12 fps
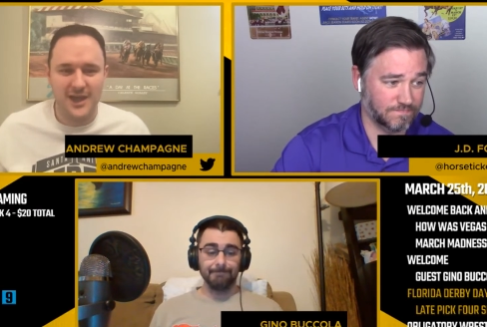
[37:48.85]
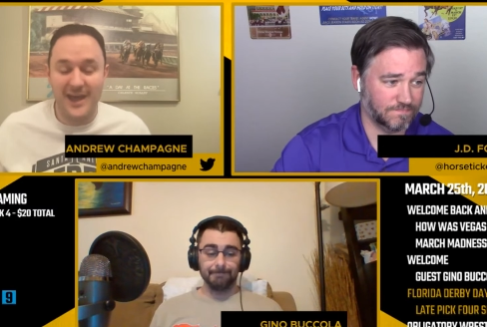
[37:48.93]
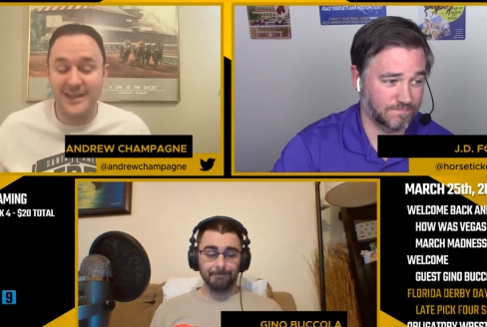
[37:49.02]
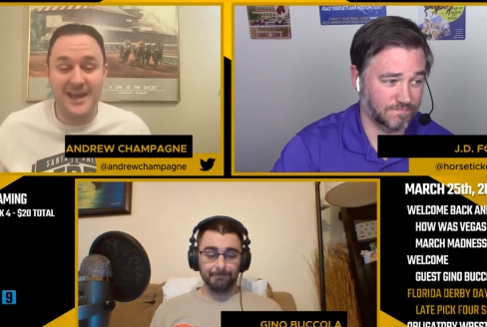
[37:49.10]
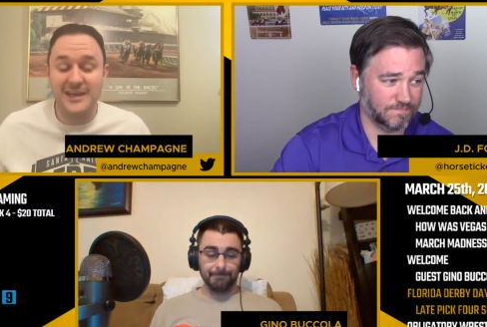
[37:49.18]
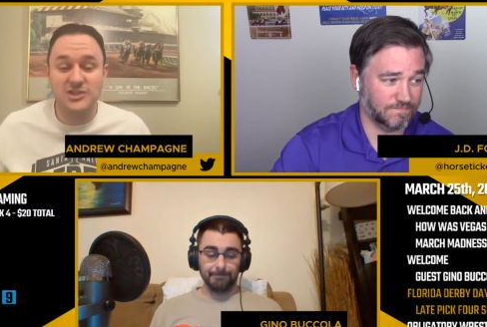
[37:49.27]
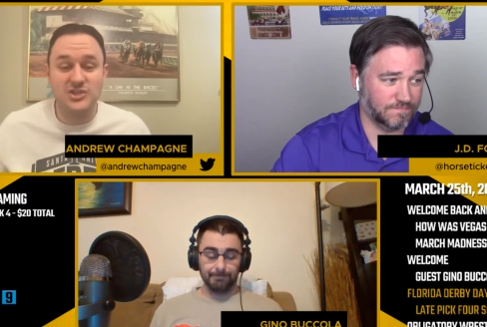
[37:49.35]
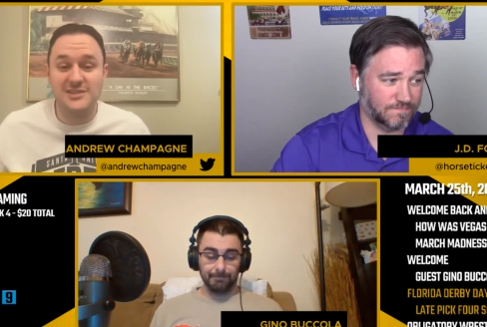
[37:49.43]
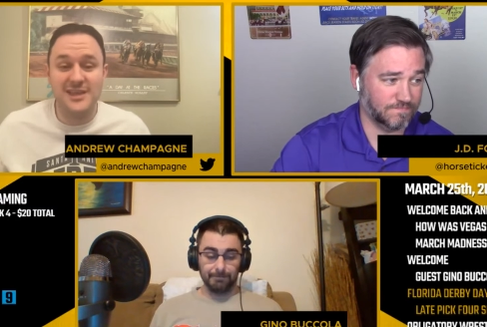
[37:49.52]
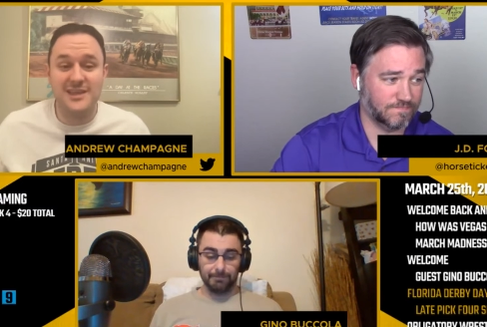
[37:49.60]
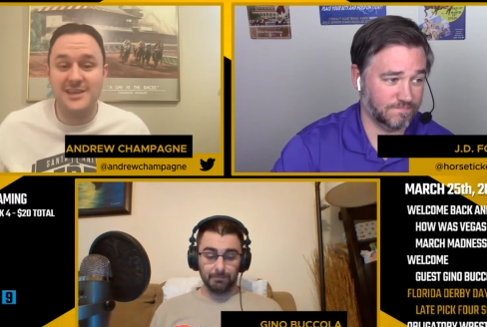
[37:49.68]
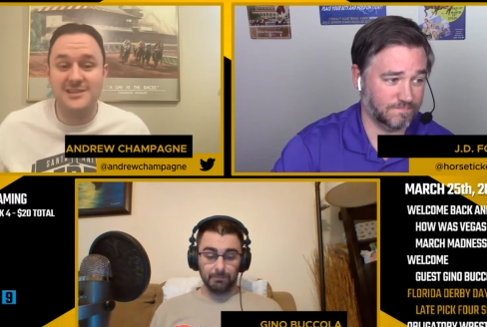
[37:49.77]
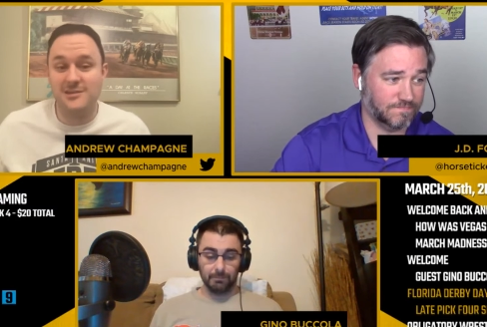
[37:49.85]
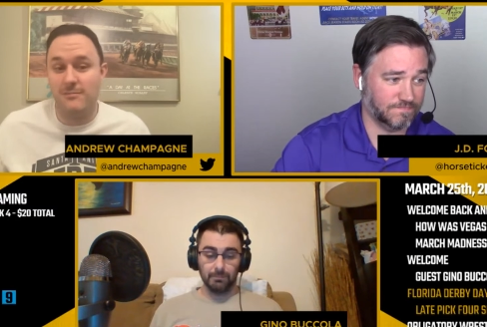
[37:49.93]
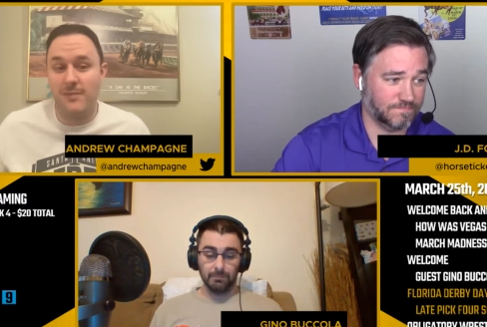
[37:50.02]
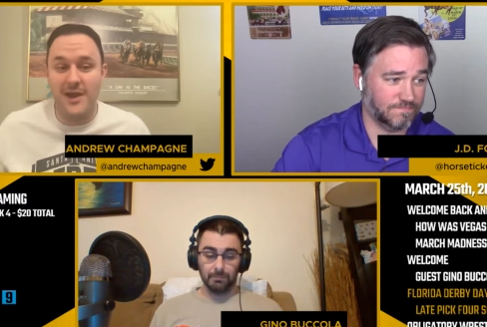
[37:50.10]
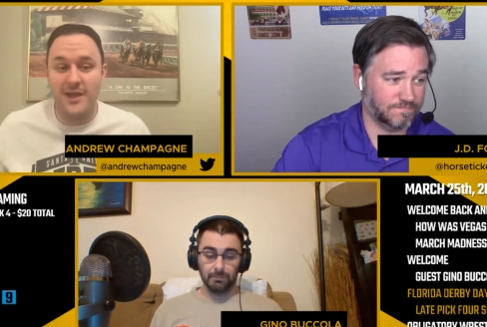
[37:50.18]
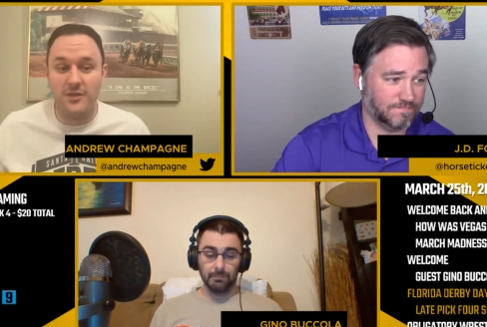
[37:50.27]
Speaker 1: I, I just think he's a
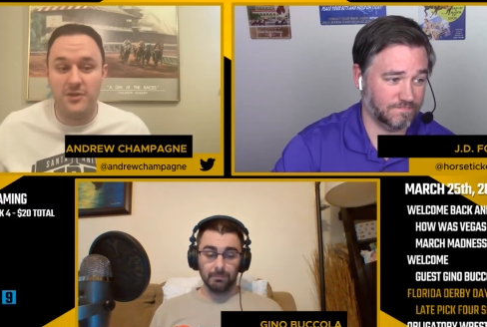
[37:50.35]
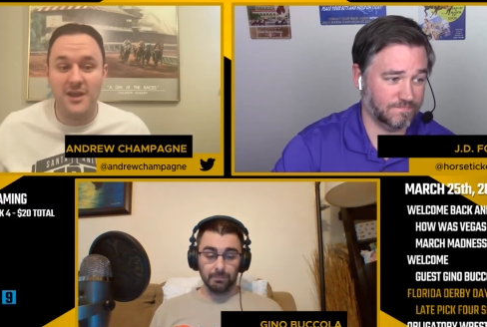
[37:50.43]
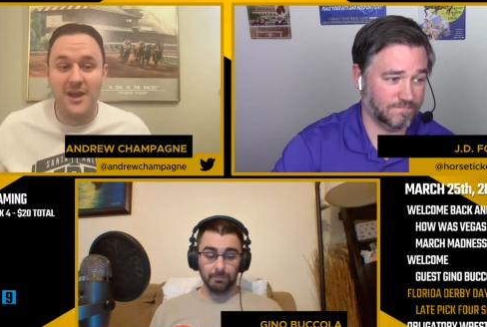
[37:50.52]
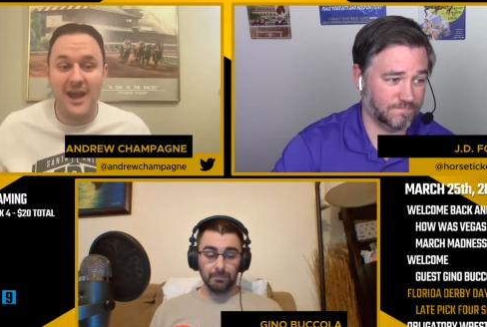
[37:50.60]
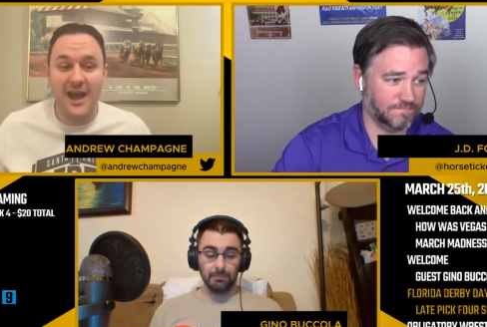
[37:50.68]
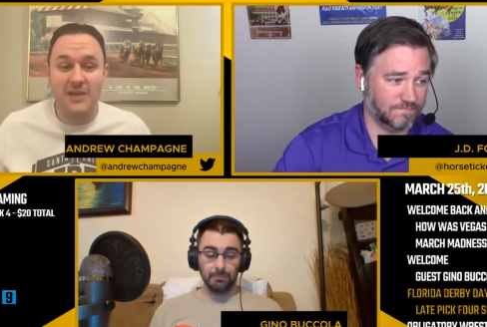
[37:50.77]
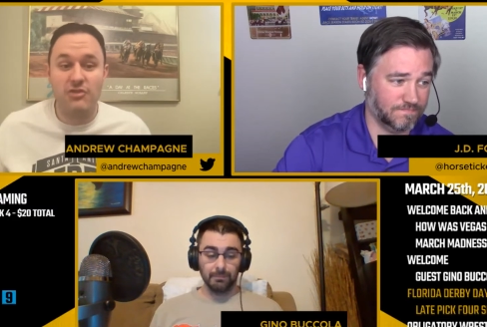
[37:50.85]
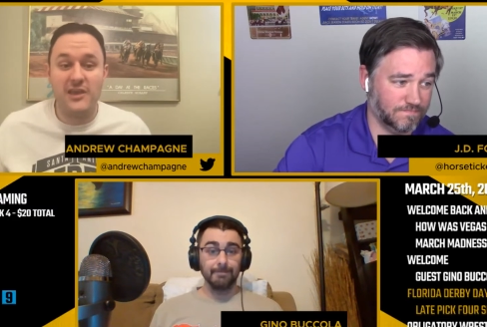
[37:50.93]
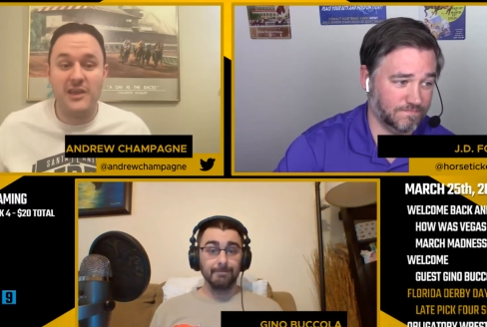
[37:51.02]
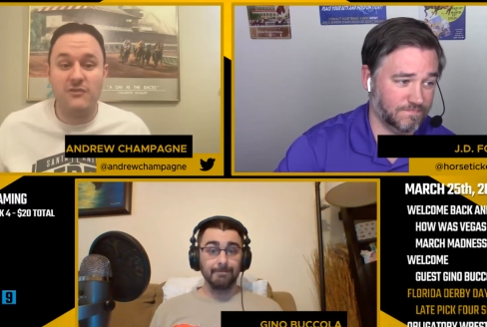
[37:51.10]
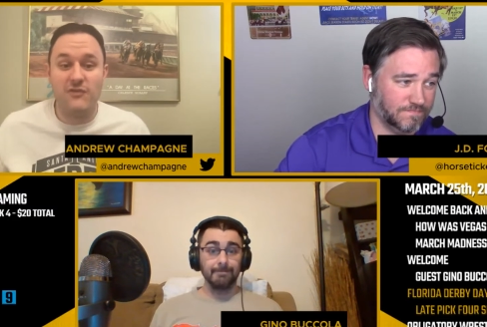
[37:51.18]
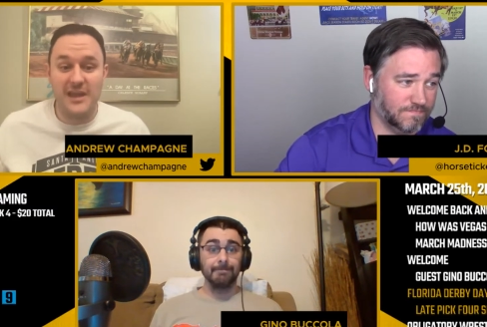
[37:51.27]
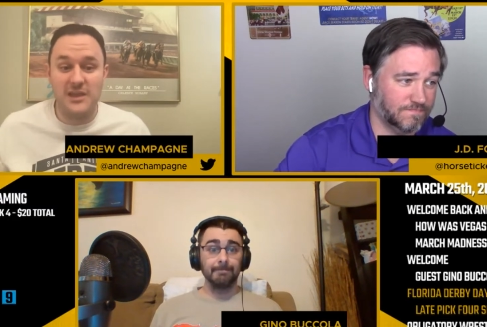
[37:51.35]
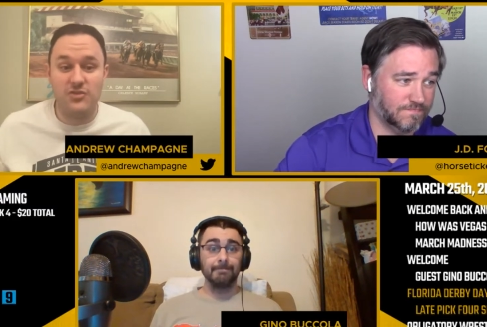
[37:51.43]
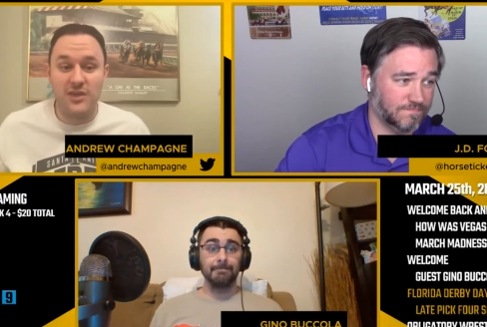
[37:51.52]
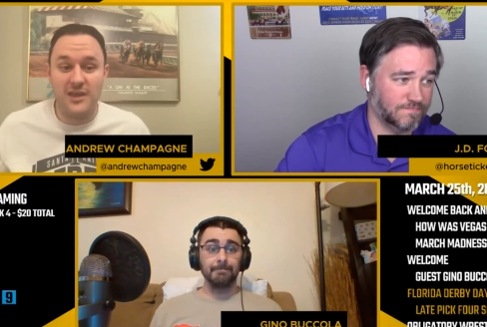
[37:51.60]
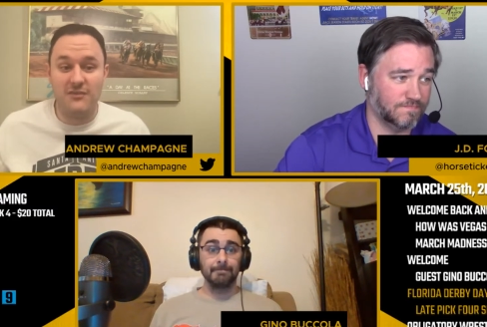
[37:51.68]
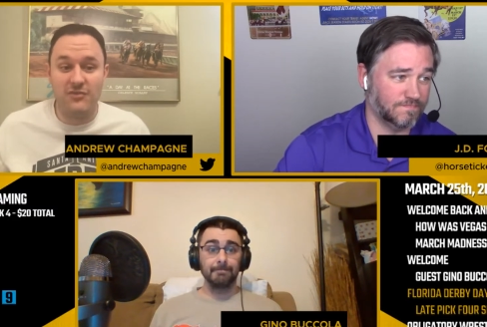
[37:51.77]
miler. I think, if
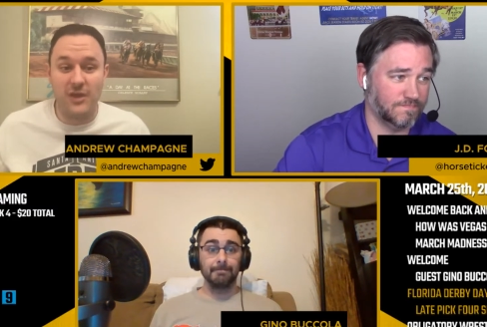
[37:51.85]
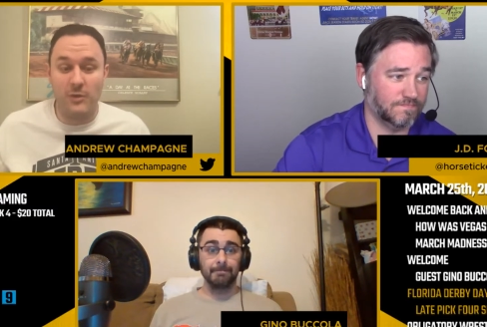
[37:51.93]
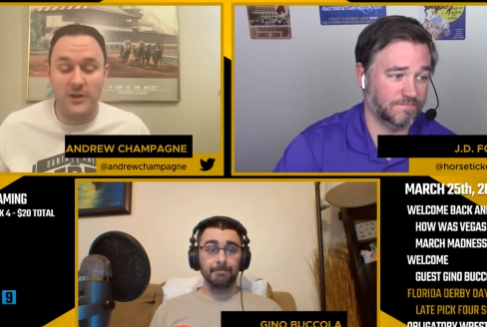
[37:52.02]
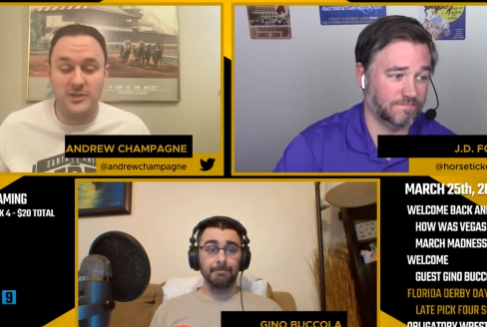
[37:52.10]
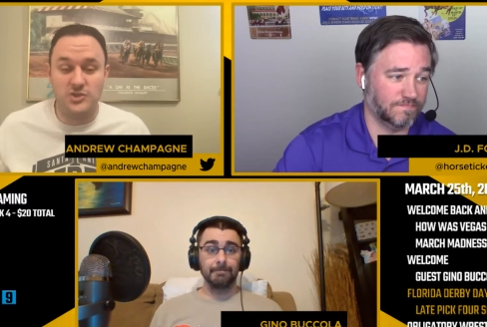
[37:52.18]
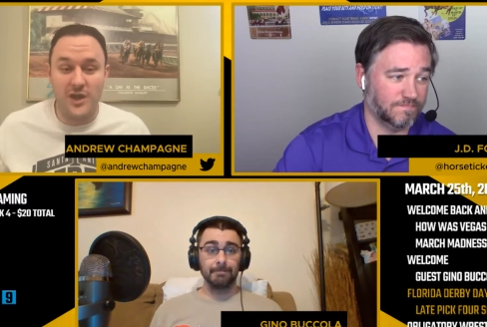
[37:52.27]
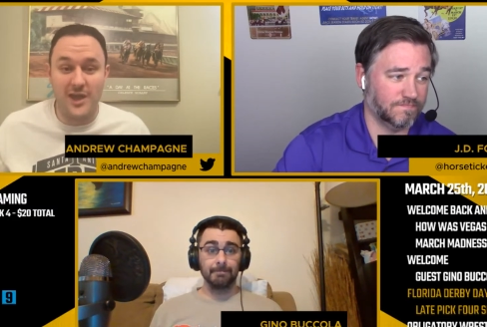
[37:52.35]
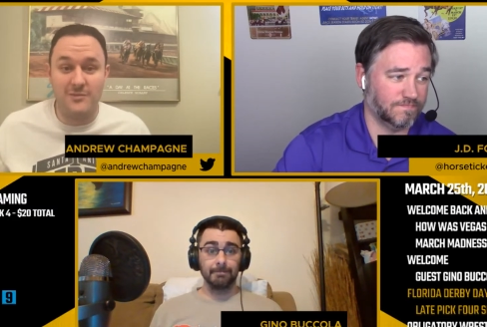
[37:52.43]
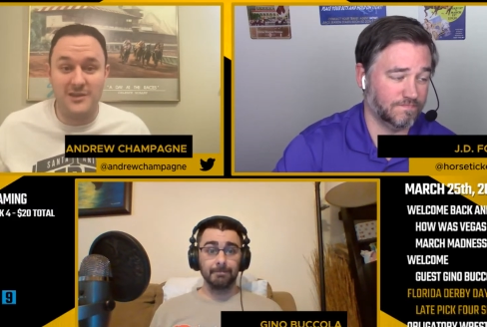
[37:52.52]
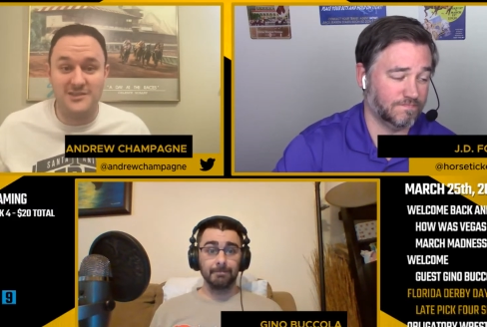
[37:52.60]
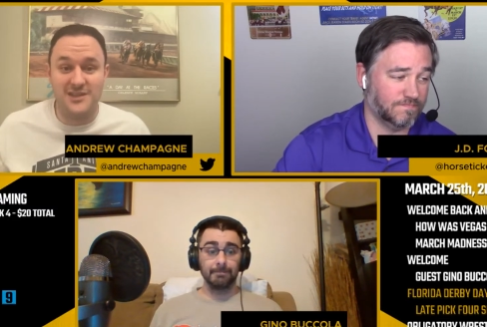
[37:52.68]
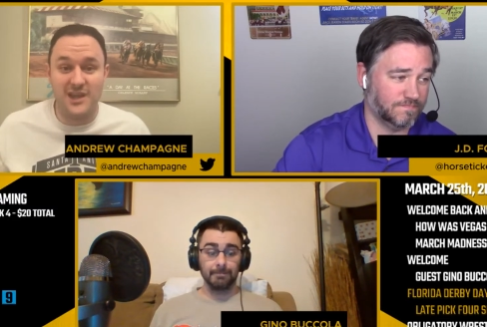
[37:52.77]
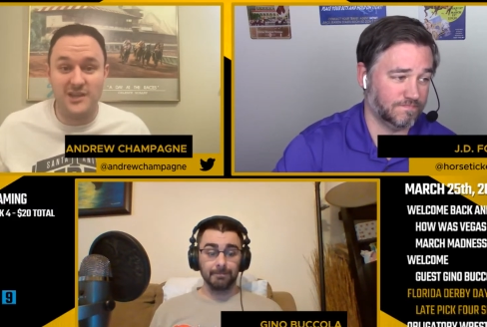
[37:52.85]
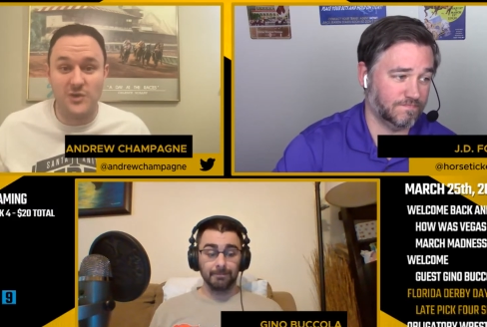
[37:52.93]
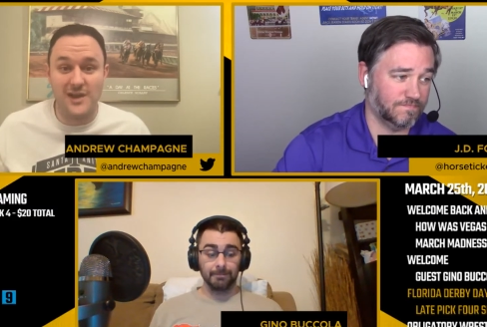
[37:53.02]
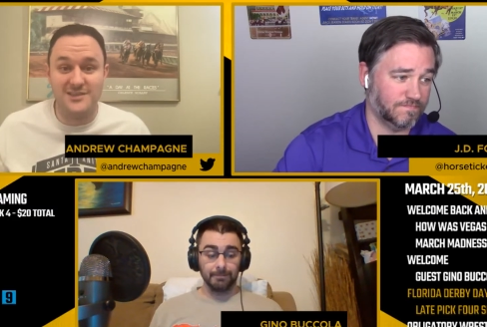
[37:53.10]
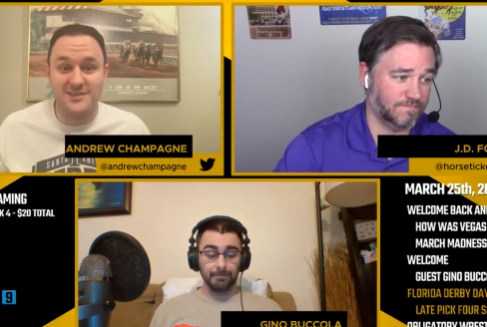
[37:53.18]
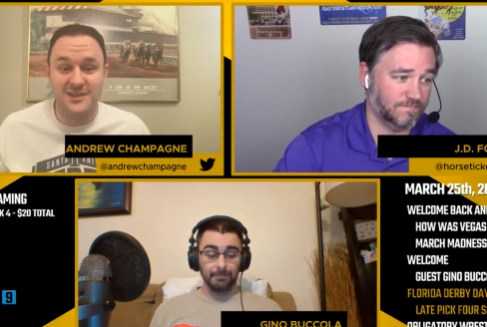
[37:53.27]
anything, if they want to try him in a stakes
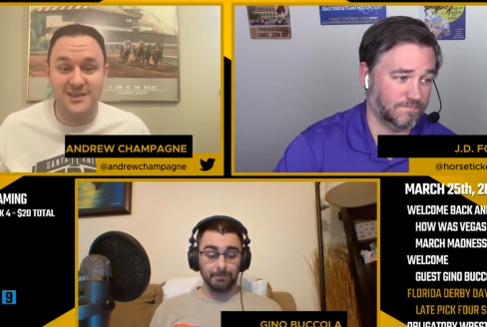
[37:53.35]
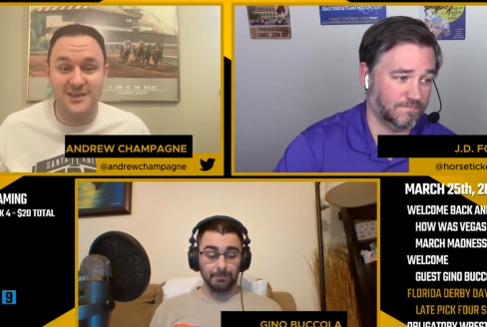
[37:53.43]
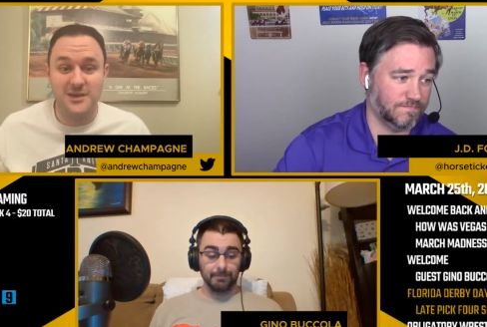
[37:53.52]
race,